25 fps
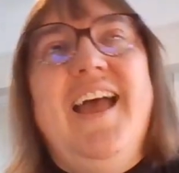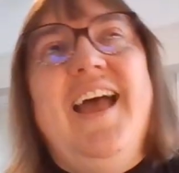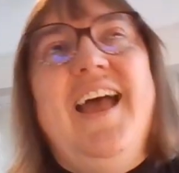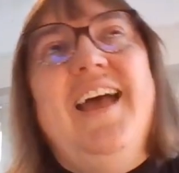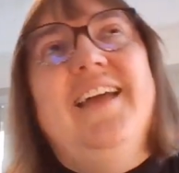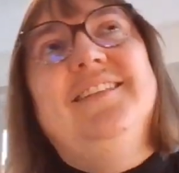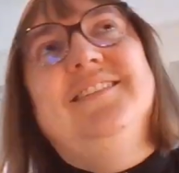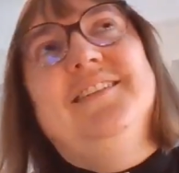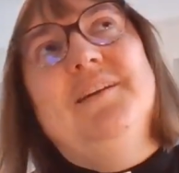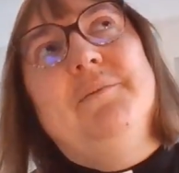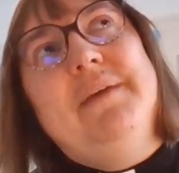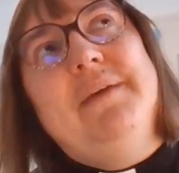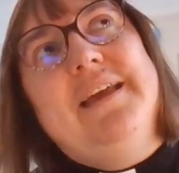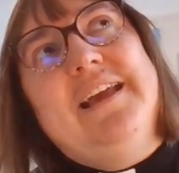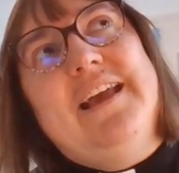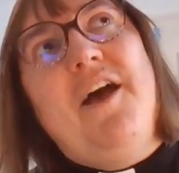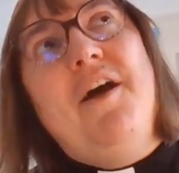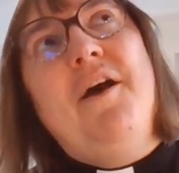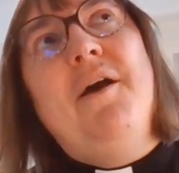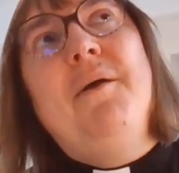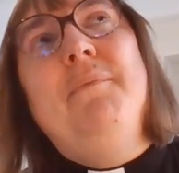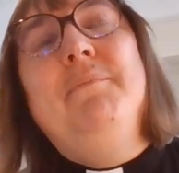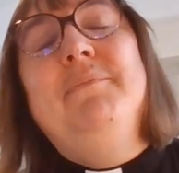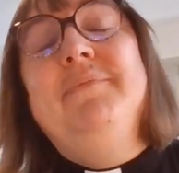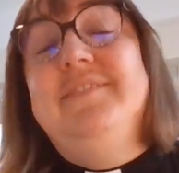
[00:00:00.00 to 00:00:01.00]
And so we
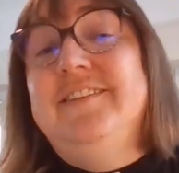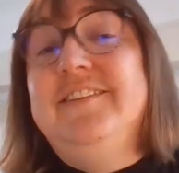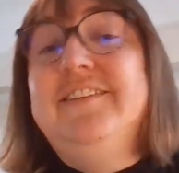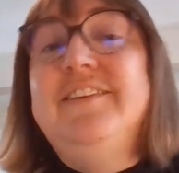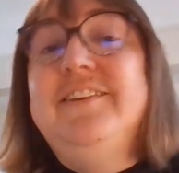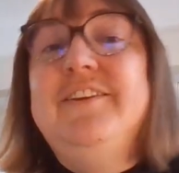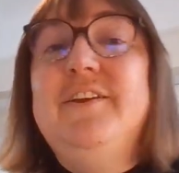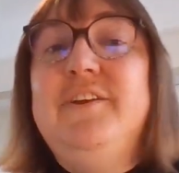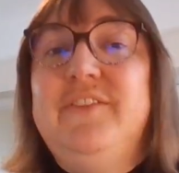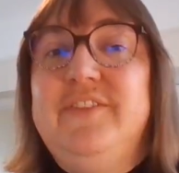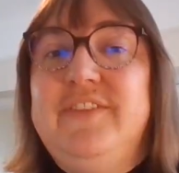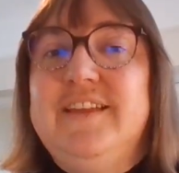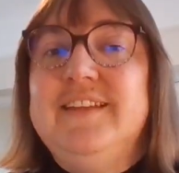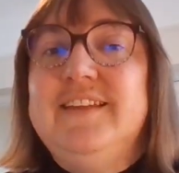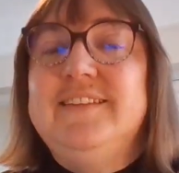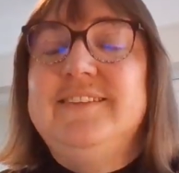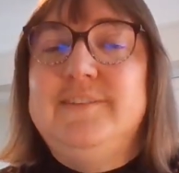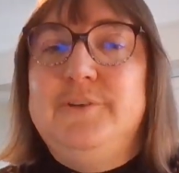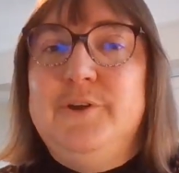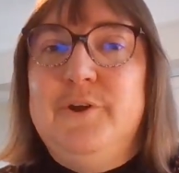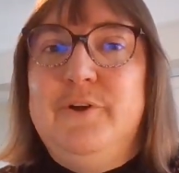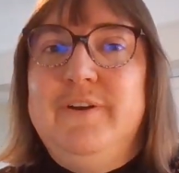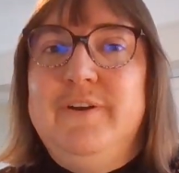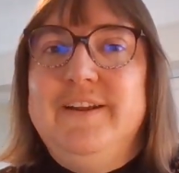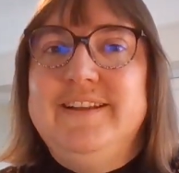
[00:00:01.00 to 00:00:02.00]
come to this
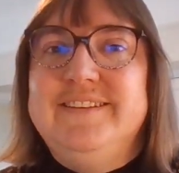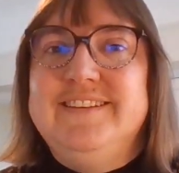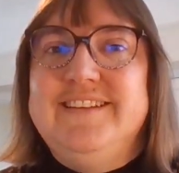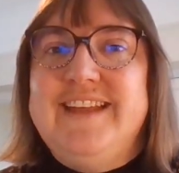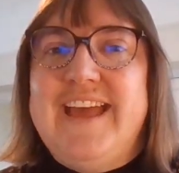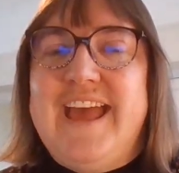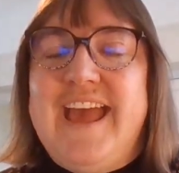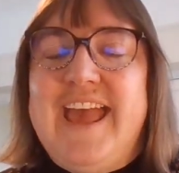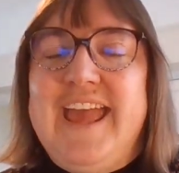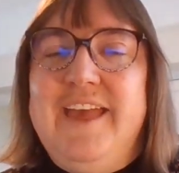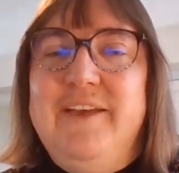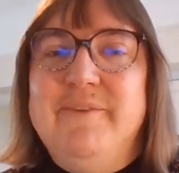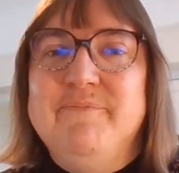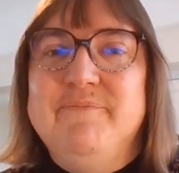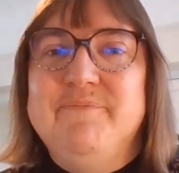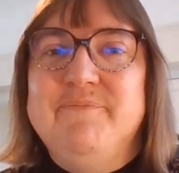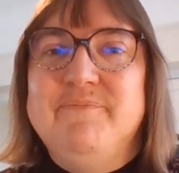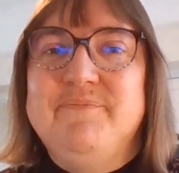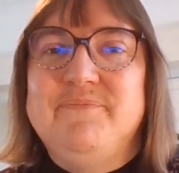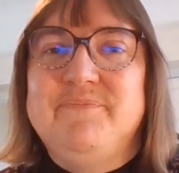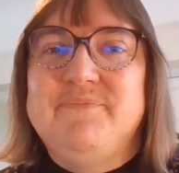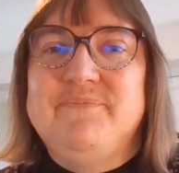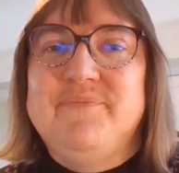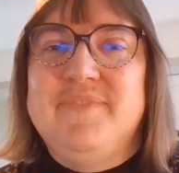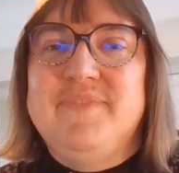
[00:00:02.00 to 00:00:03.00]
story today.
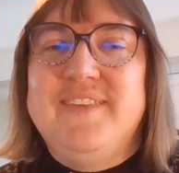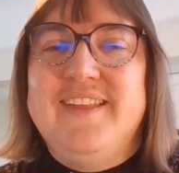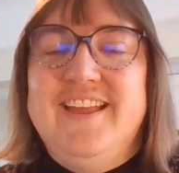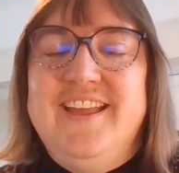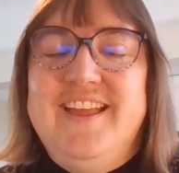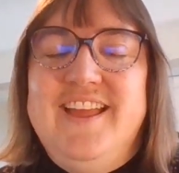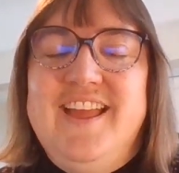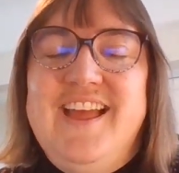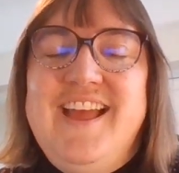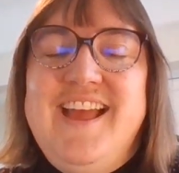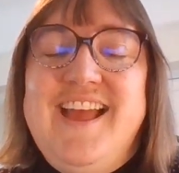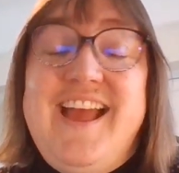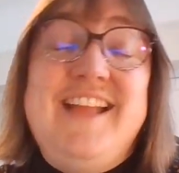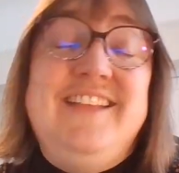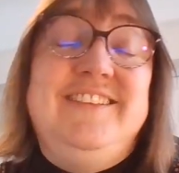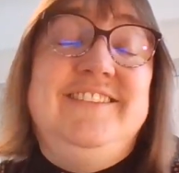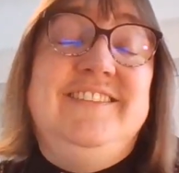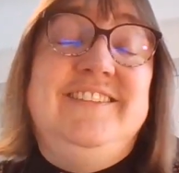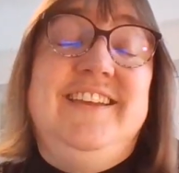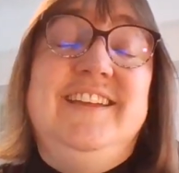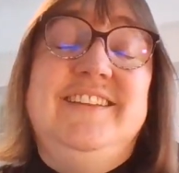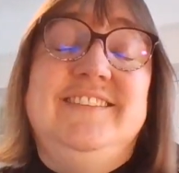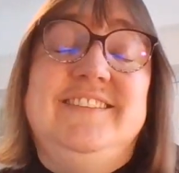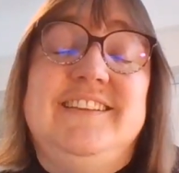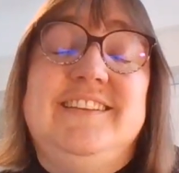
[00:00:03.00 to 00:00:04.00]
And
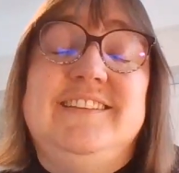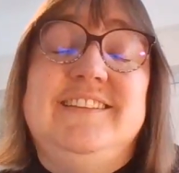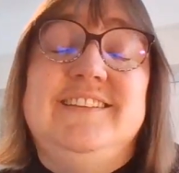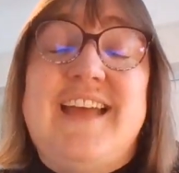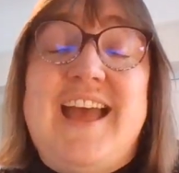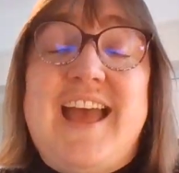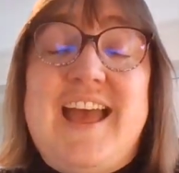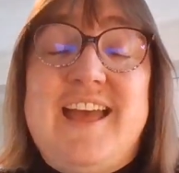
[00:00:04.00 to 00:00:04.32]
Jesus